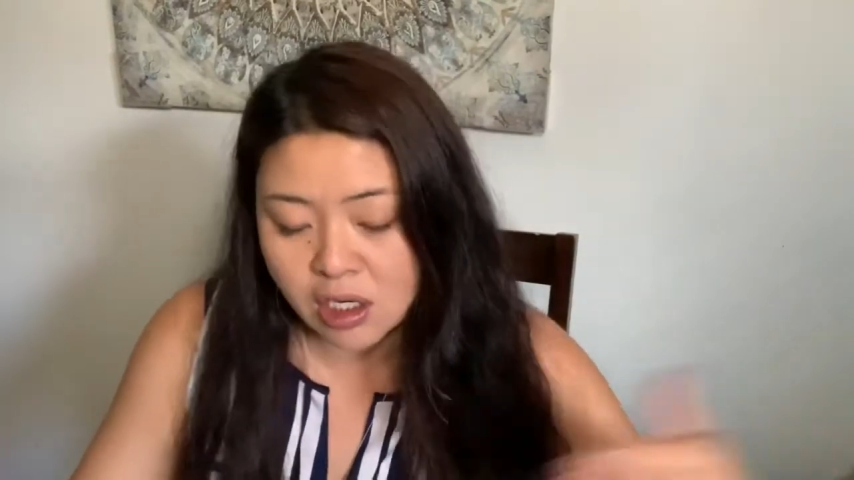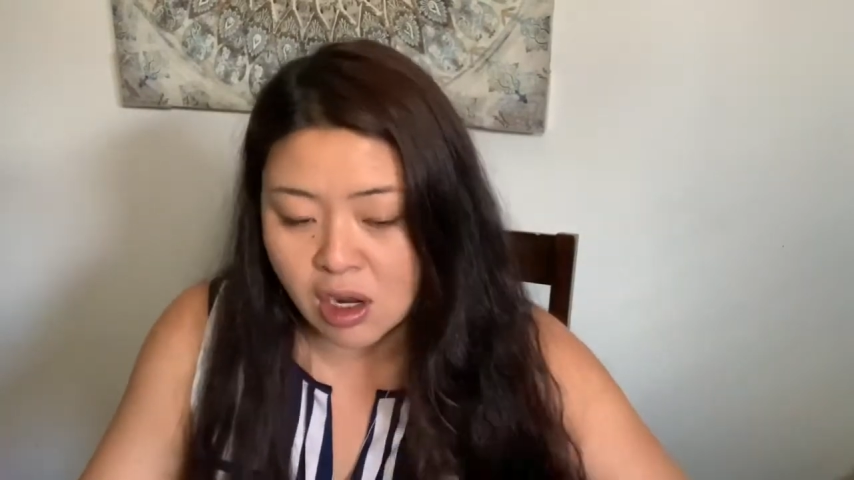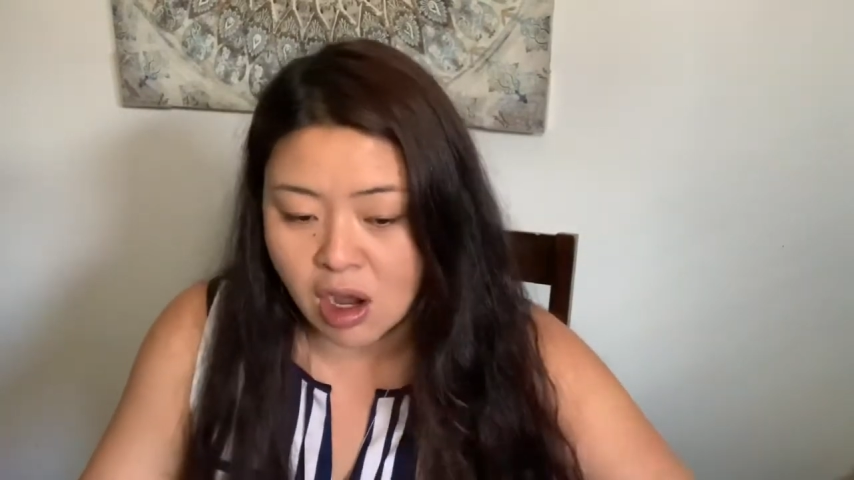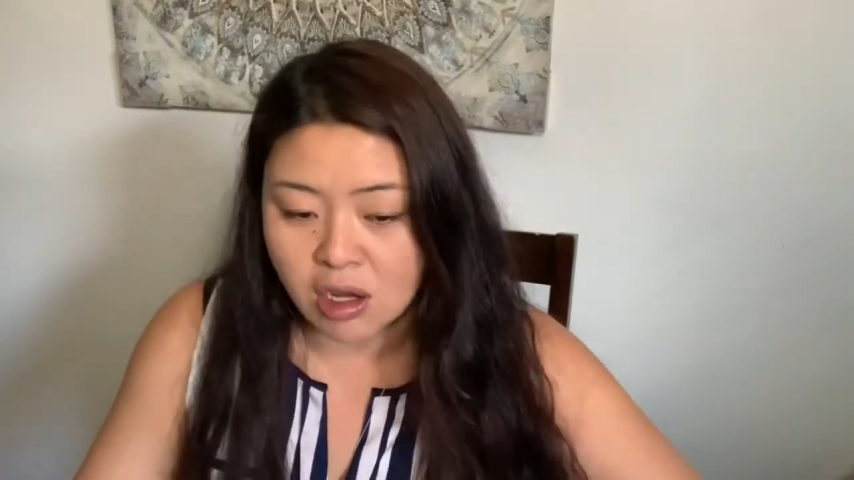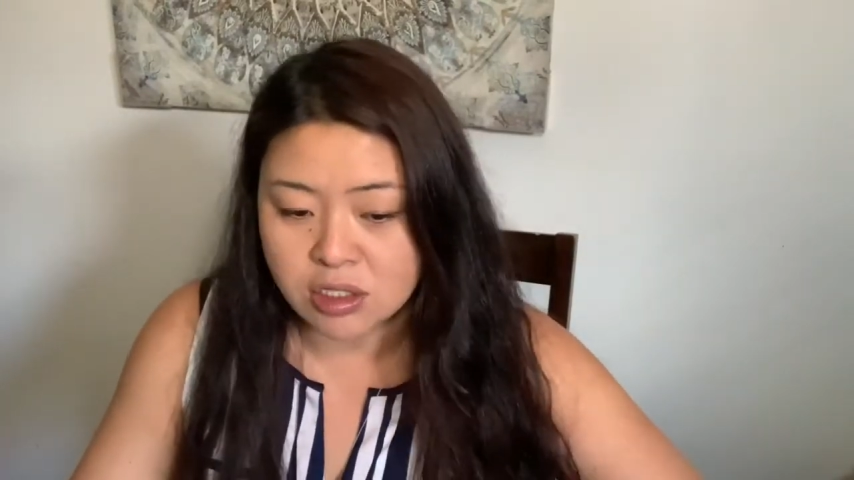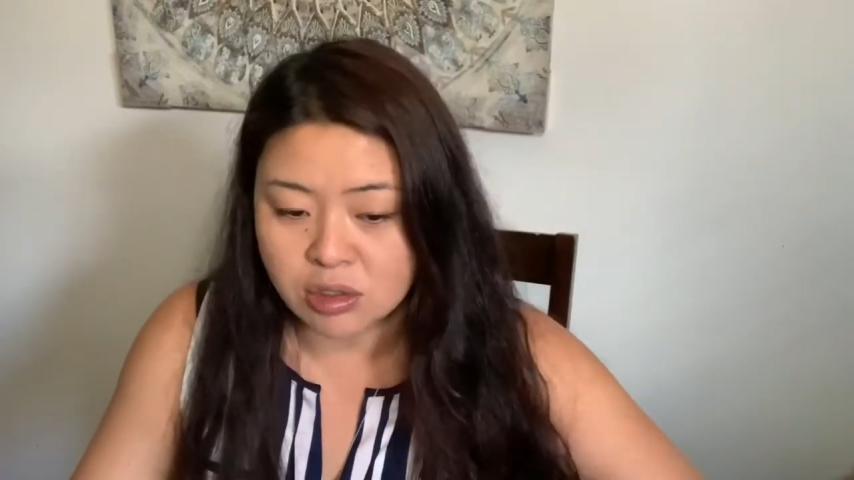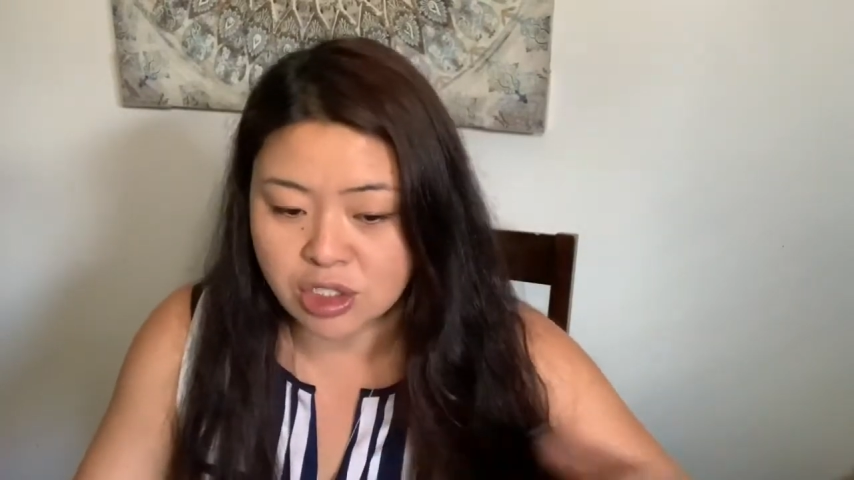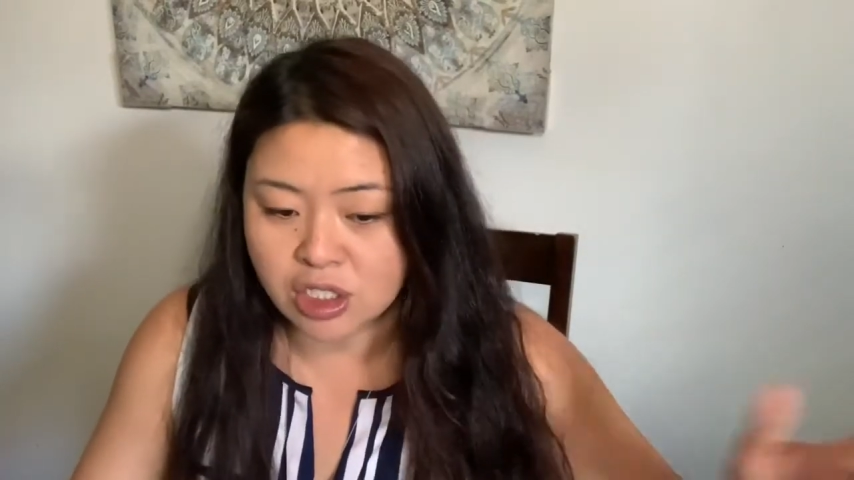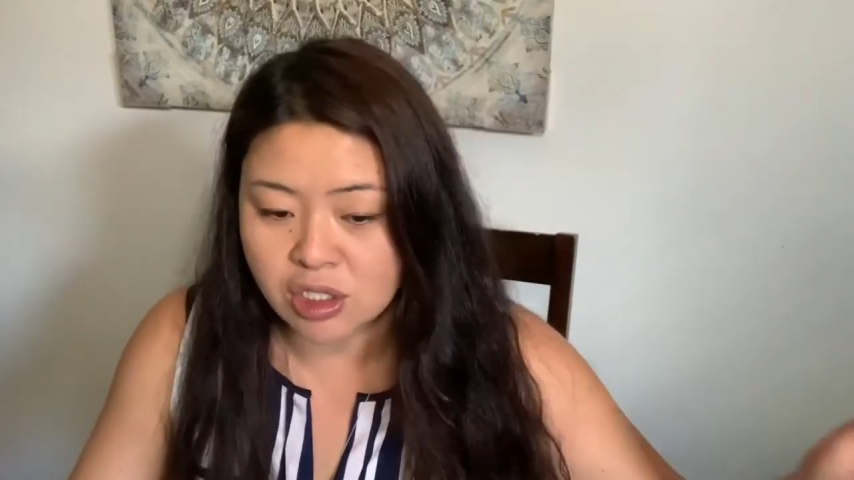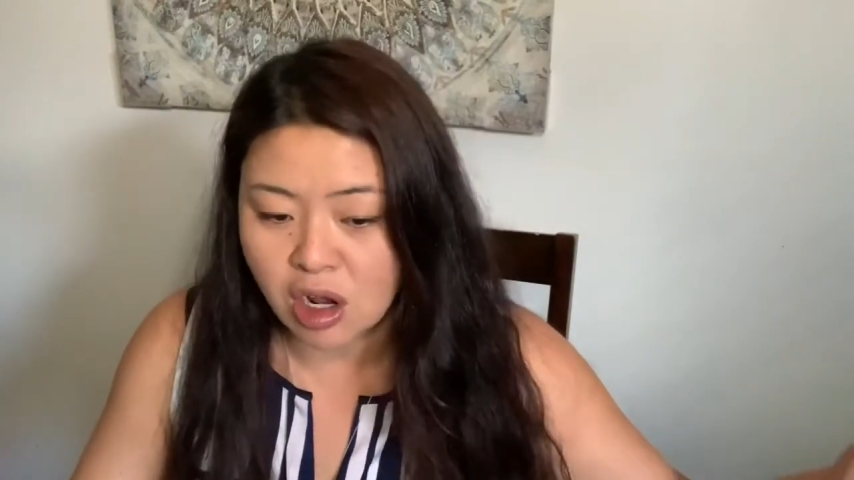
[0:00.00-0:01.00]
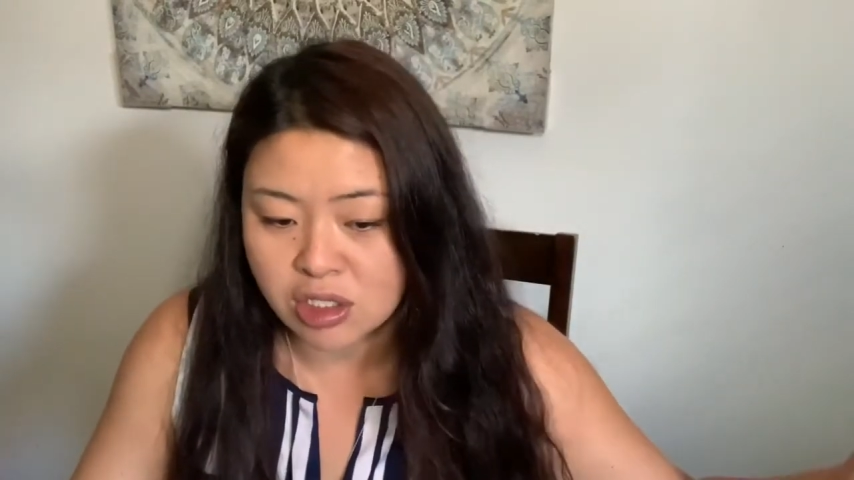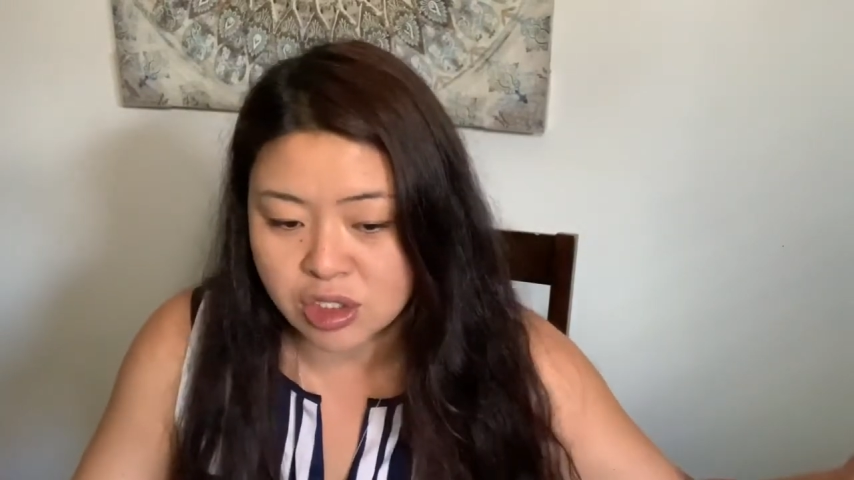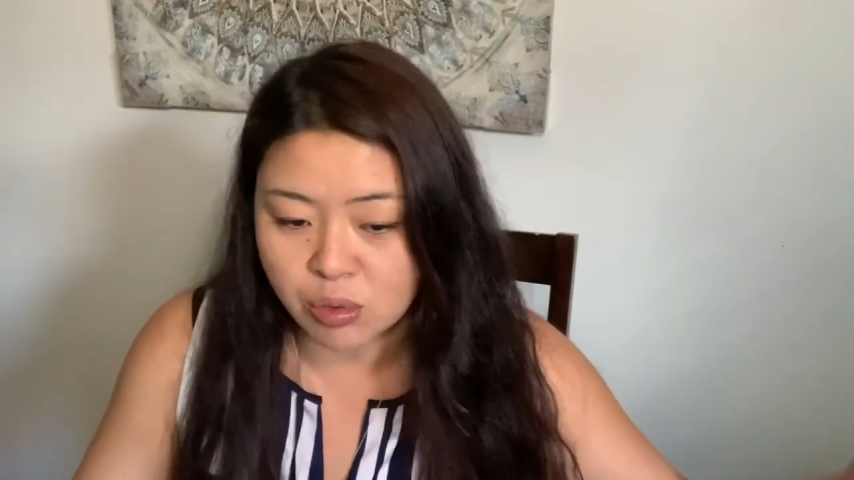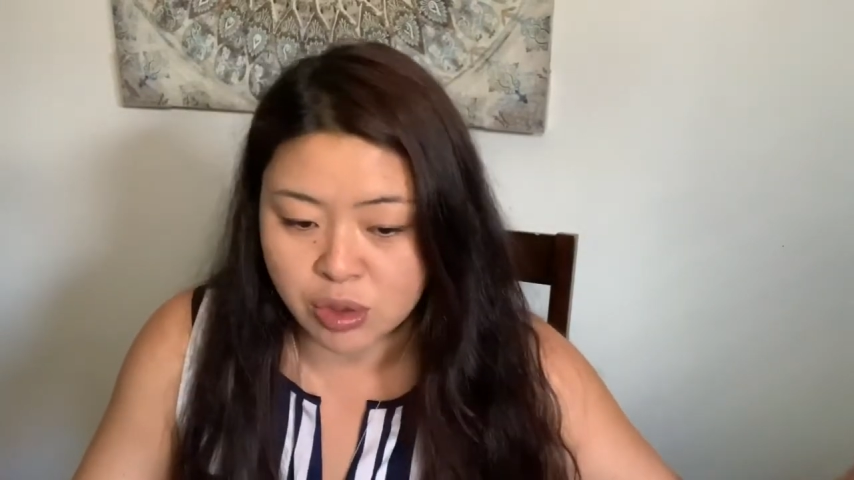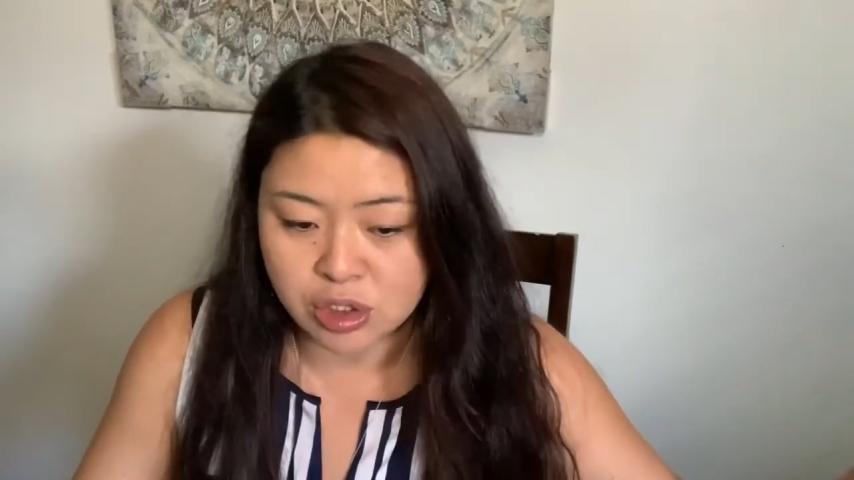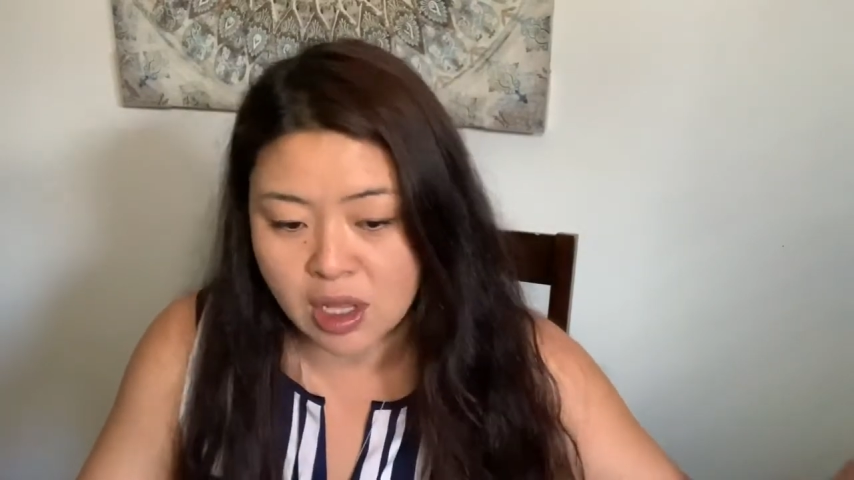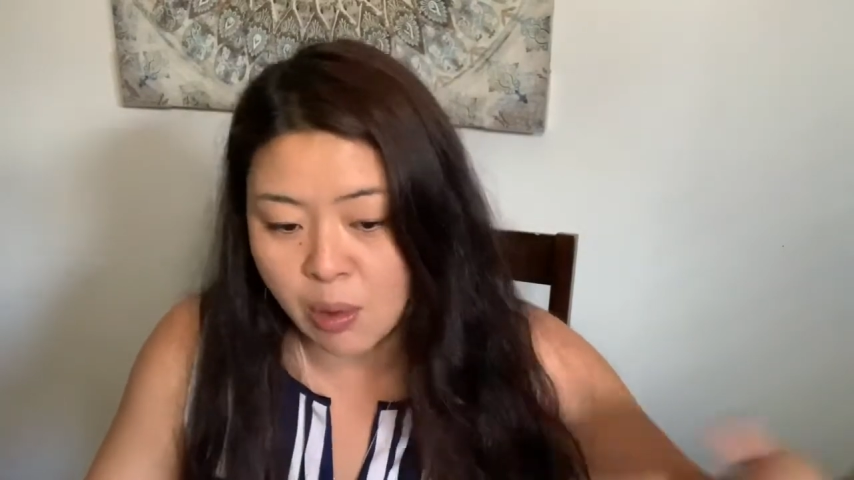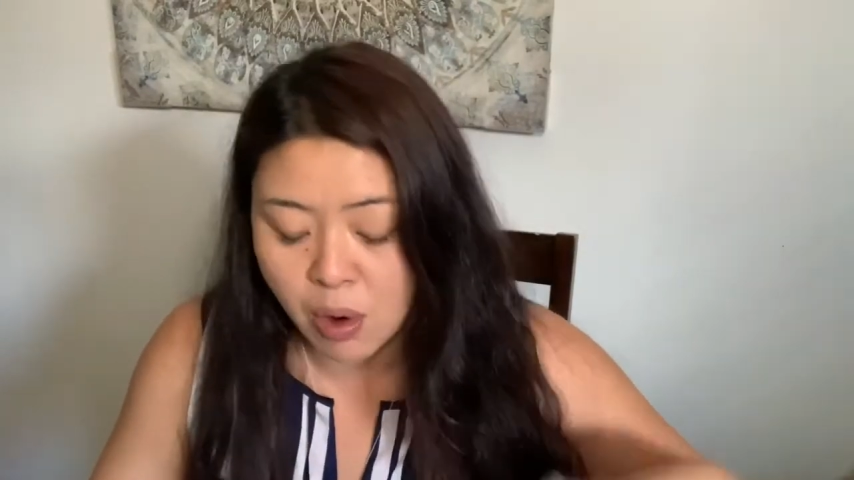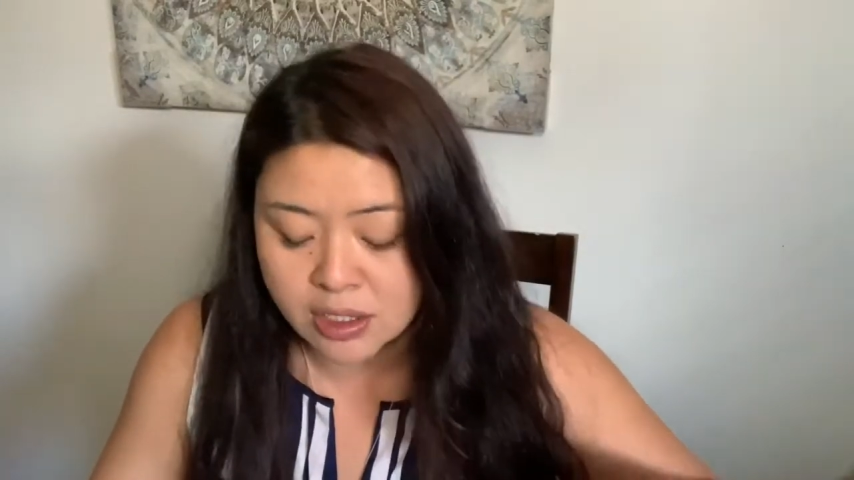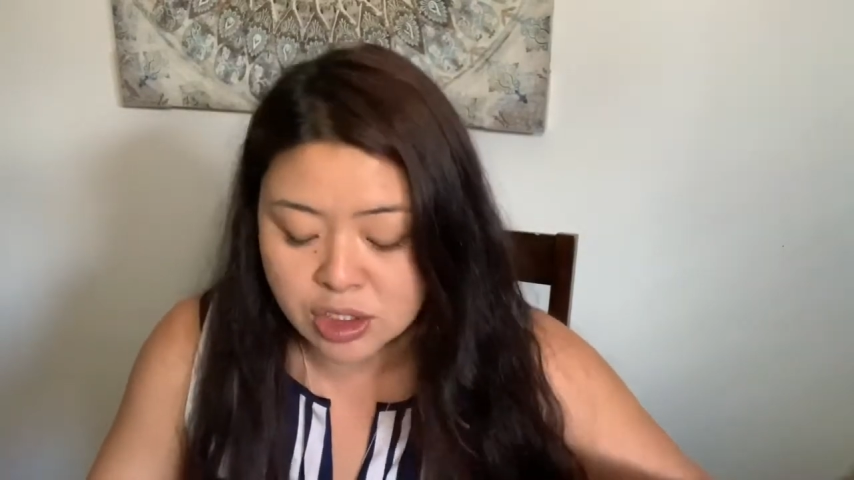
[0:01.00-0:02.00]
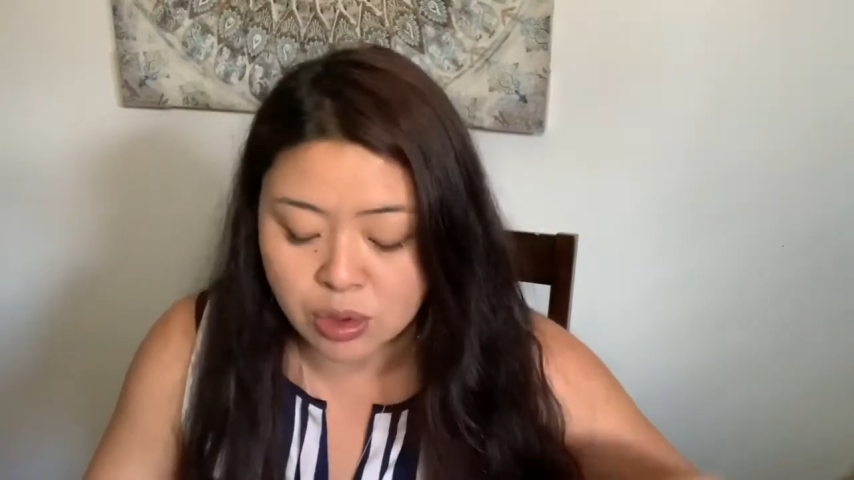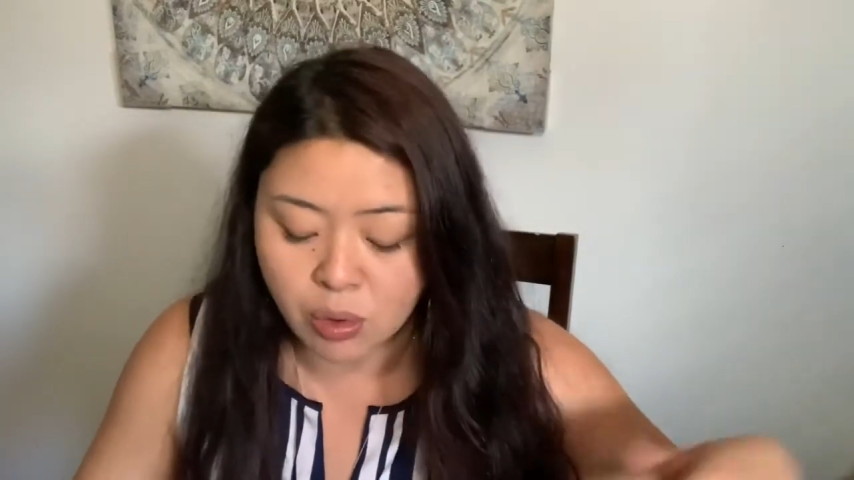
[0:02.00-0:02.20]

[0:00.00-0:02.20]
talks or she talks to you when they want to or